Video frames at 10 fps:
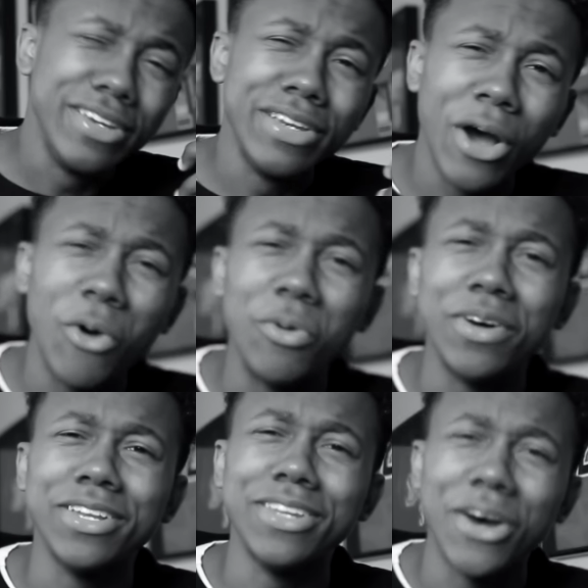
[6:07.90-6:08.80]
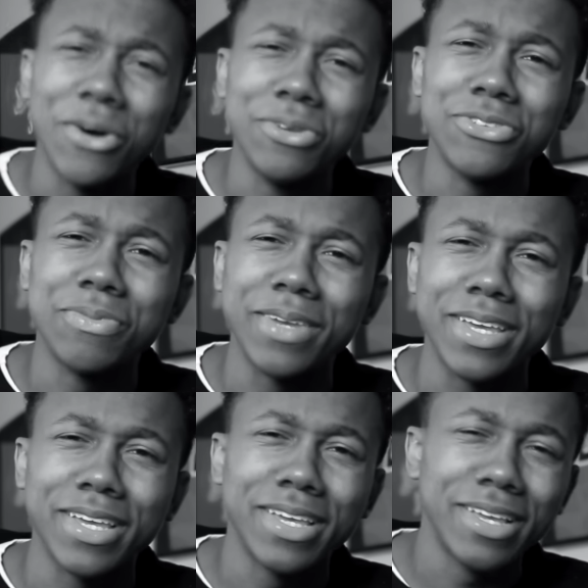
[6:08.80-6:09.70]
No one knows
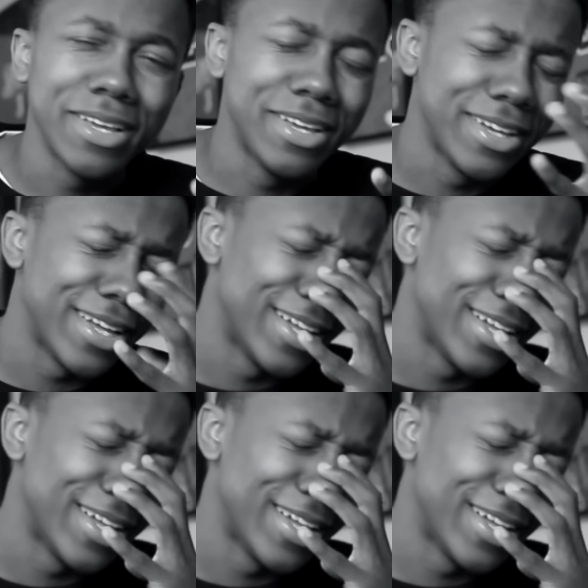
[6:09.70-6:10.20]
me.